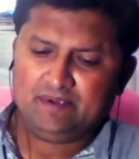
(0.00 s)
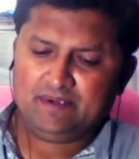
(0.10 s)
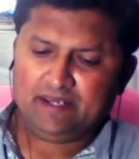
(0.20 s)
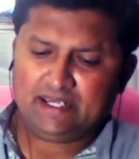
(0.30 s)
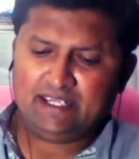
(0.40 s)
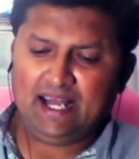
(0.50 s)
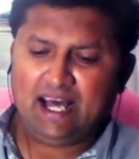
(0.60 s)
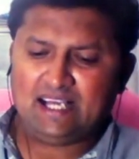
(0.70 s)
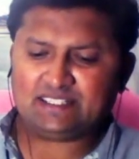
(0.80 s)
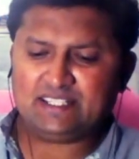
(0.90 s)
And the
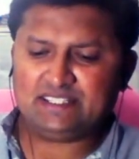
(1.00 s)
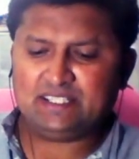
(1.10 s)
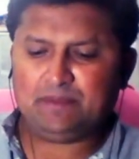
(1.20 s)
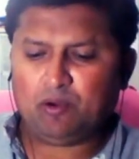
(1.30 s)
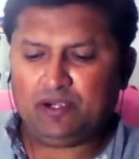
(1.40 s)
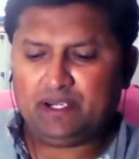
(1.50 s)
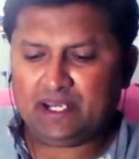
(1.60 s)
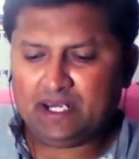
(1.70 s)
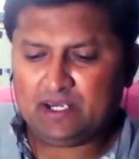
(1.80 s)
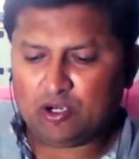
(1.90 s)
last is the
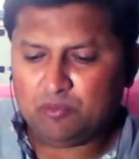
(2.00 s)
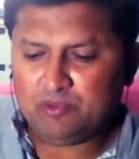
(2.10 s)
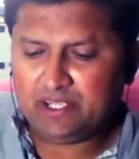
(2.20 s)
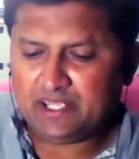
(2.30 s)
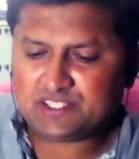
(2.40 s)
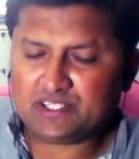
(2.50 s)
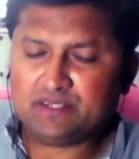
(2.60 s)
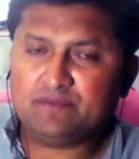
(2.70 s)
political communication.